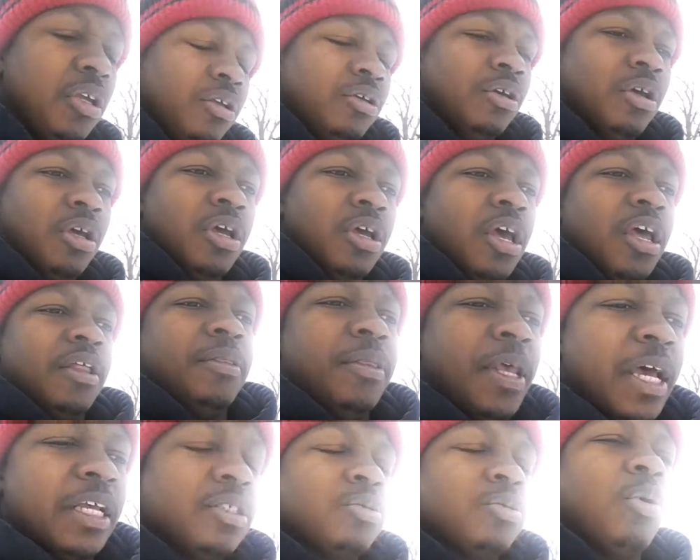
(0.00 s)
And
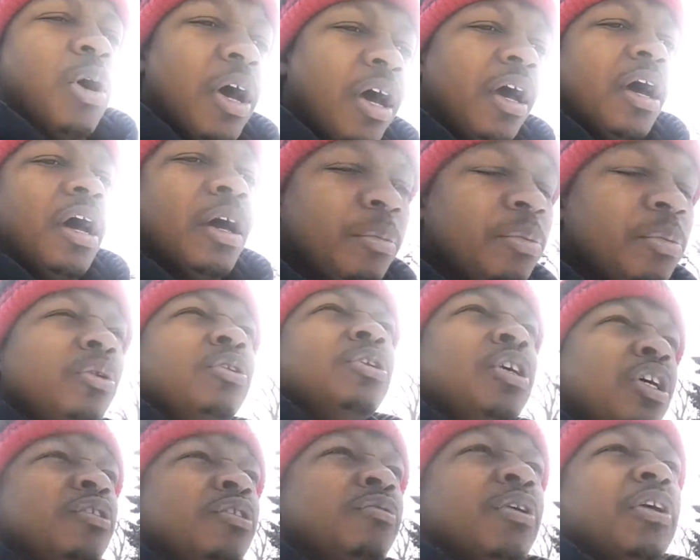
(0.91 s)
that's why I
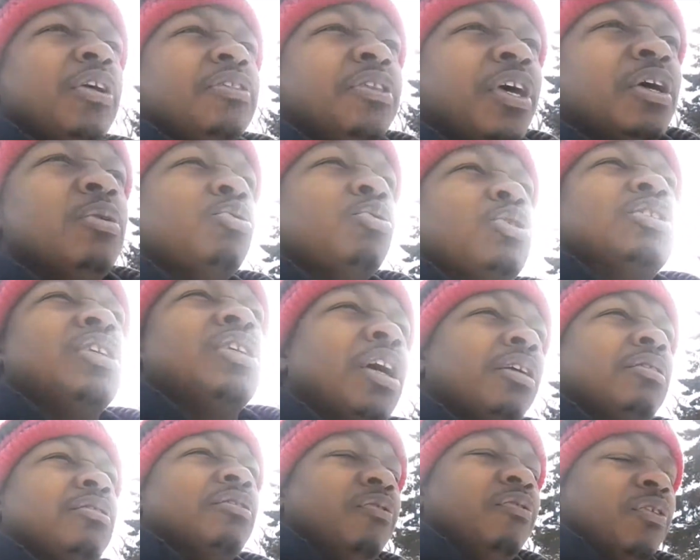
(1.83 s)
believe that they were
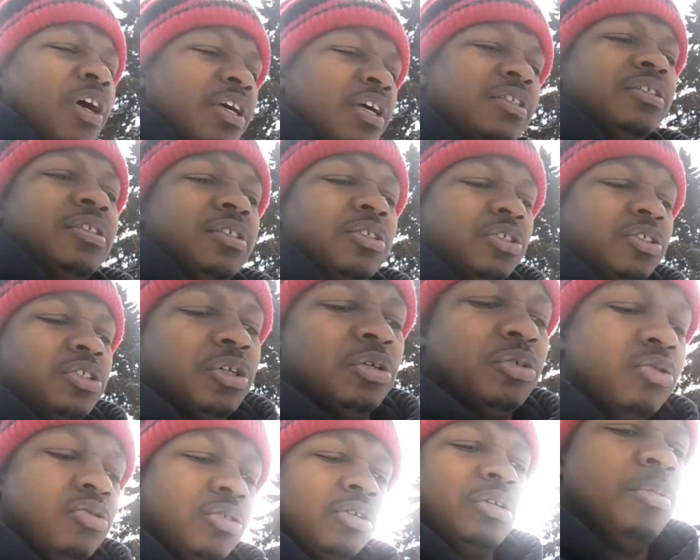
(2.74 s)
sacrificing
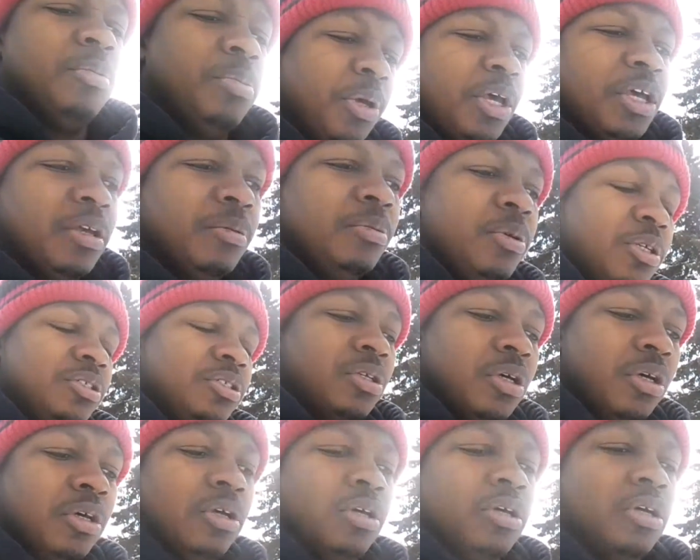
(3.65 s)
children and babies
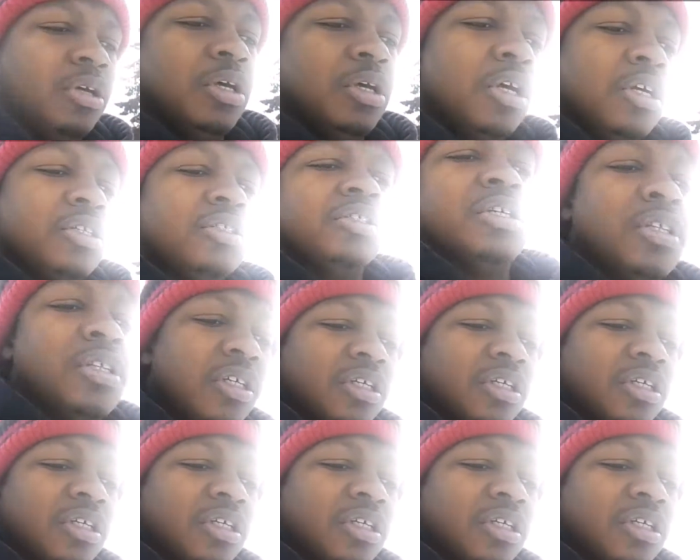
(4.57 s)
to the